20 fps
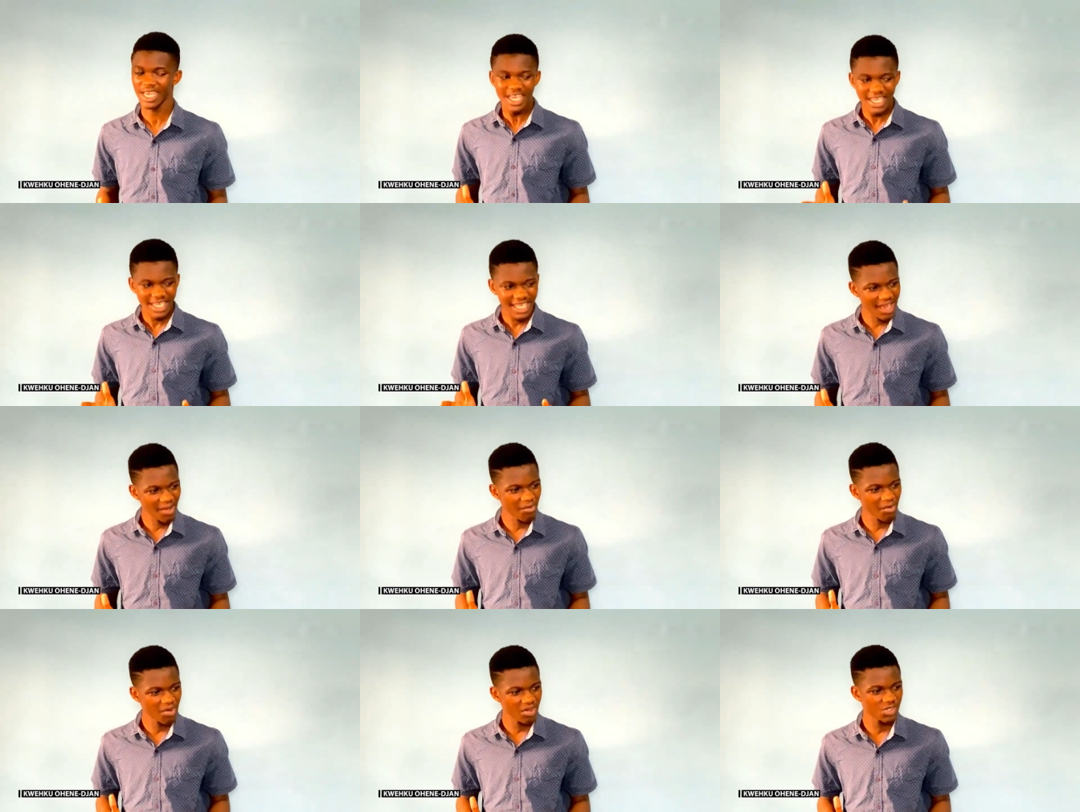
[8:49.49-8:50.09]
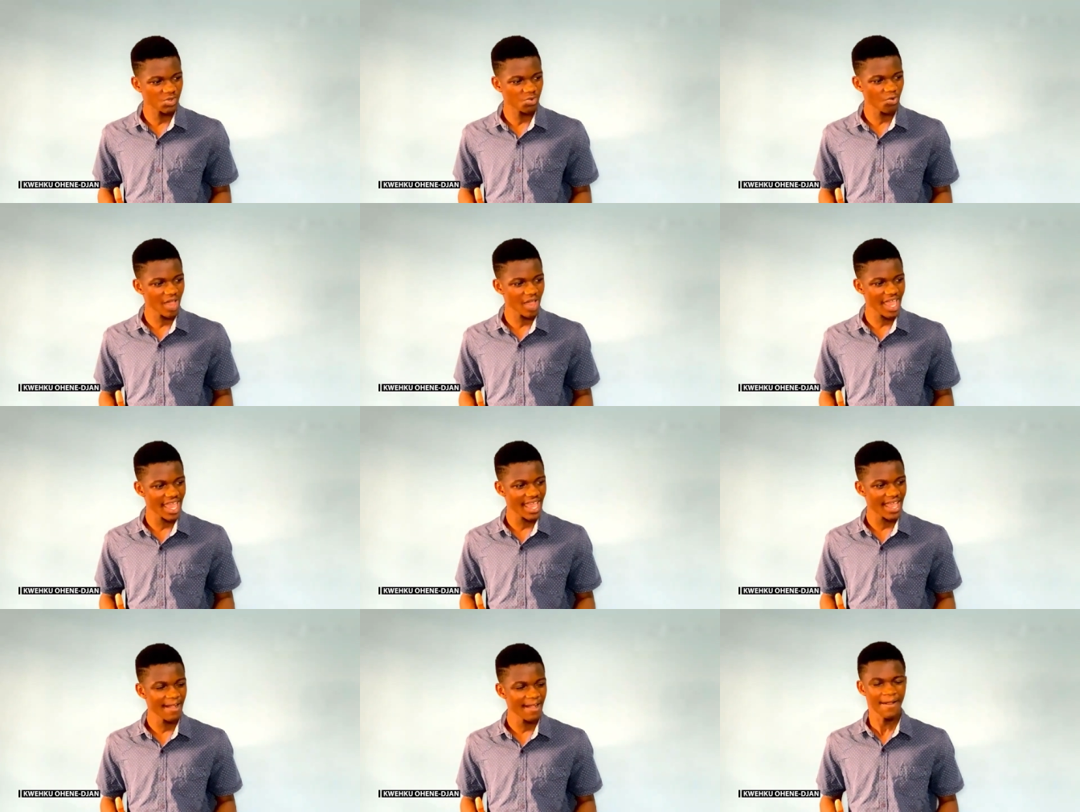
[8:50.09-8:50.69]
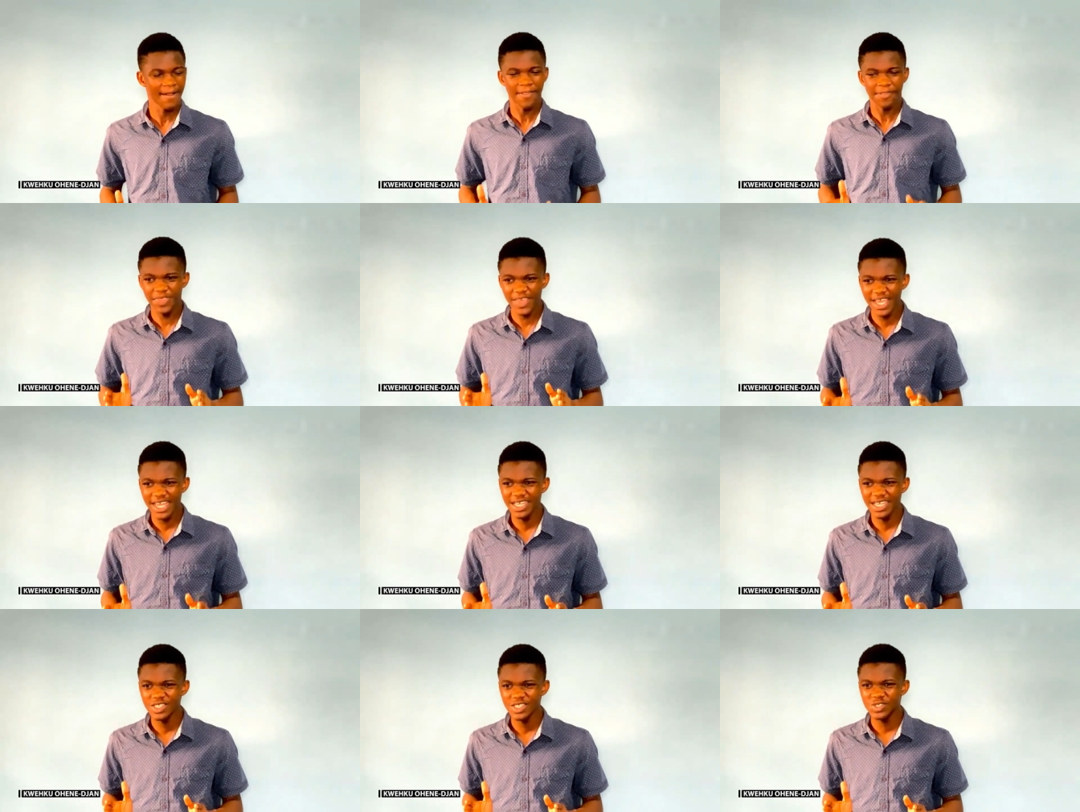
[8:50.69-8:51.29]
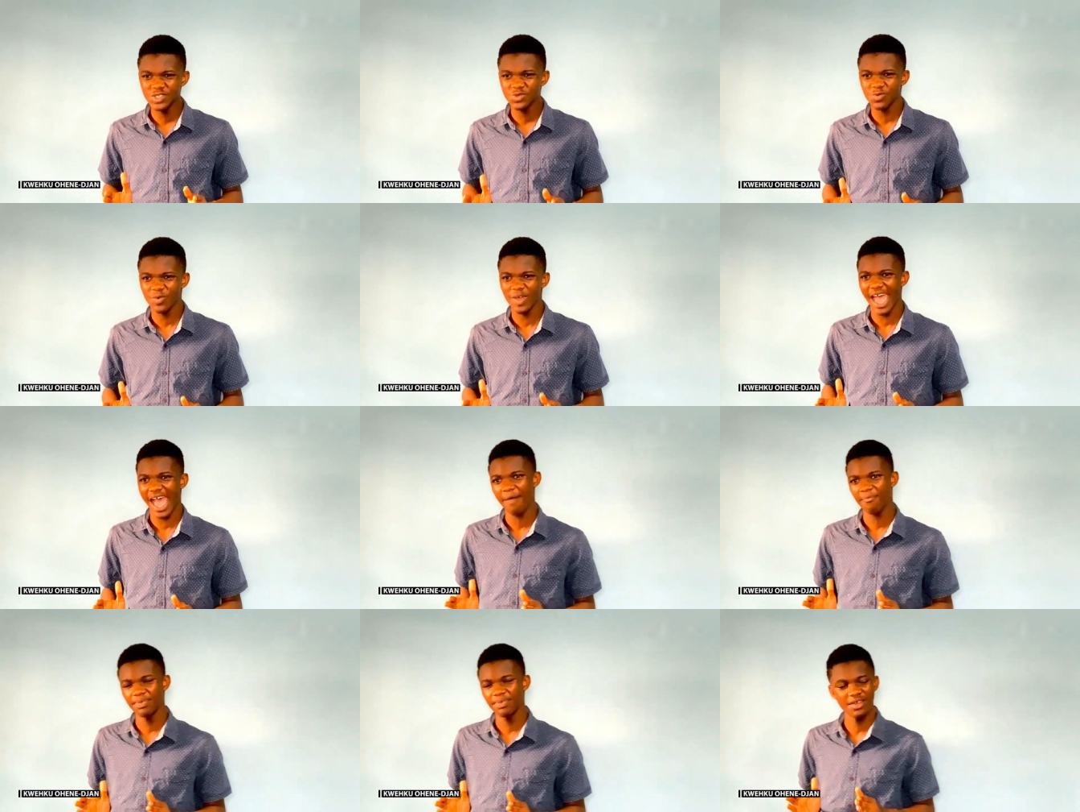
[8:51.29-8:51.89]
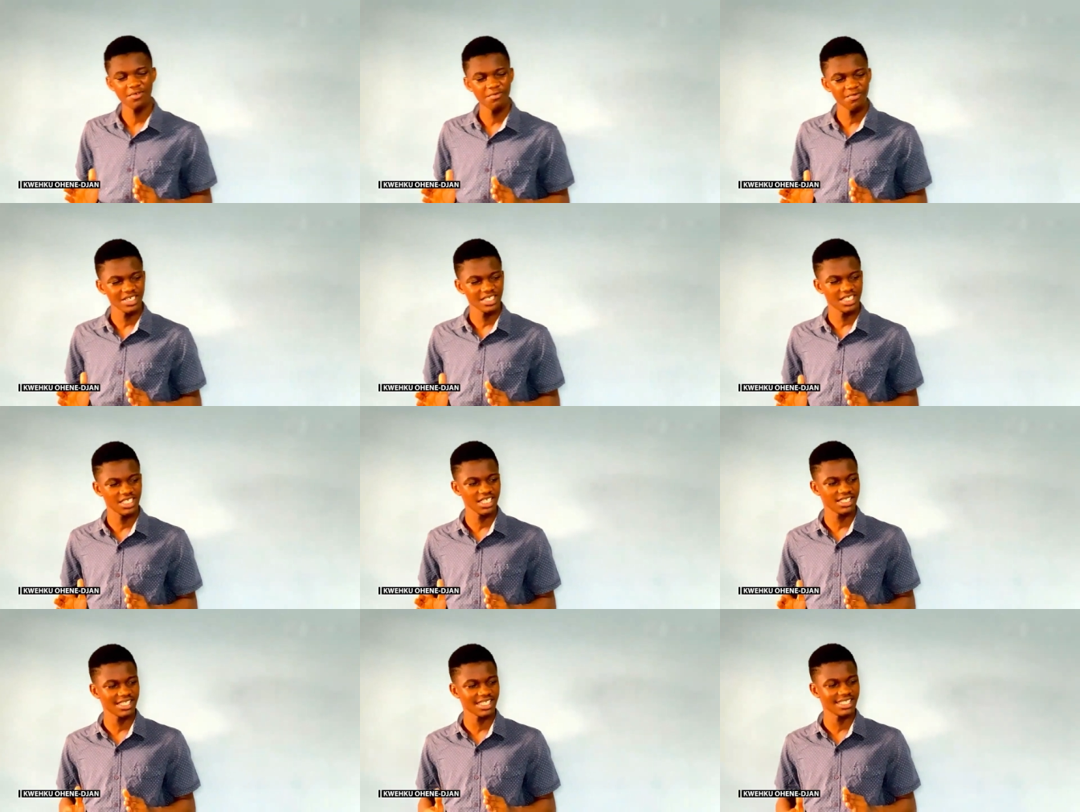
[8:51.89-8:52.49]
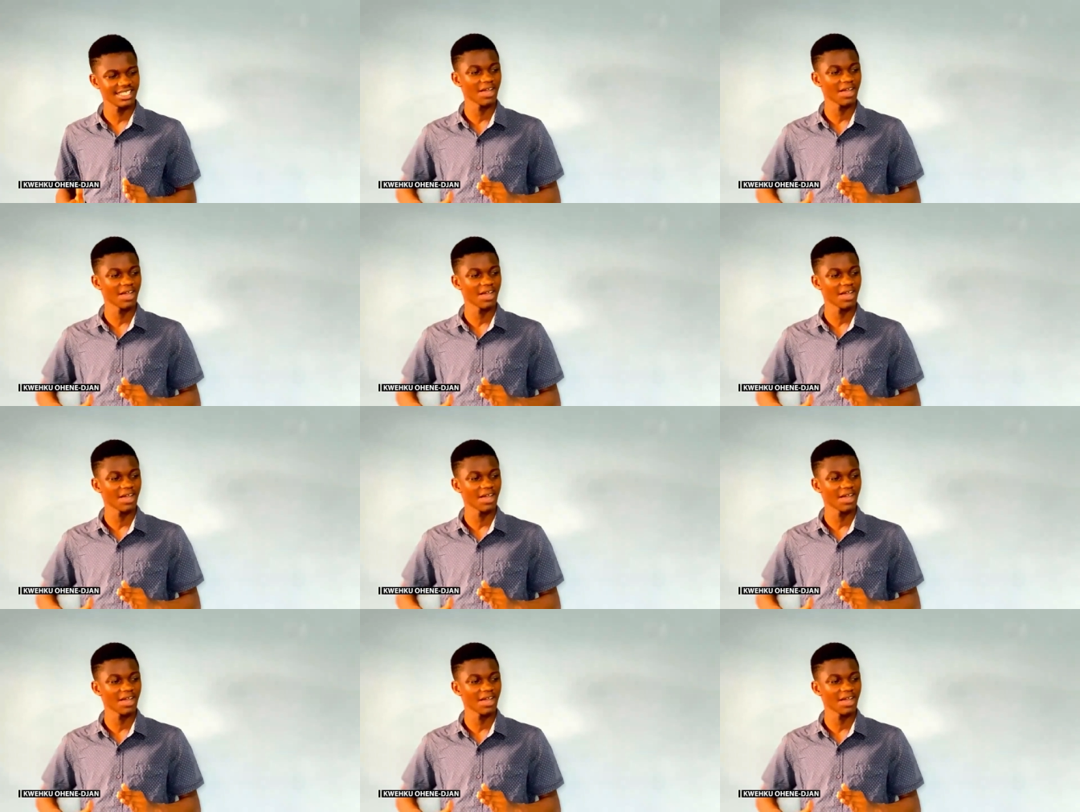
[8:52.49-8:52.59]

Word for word: Here was where things were happening with Jesus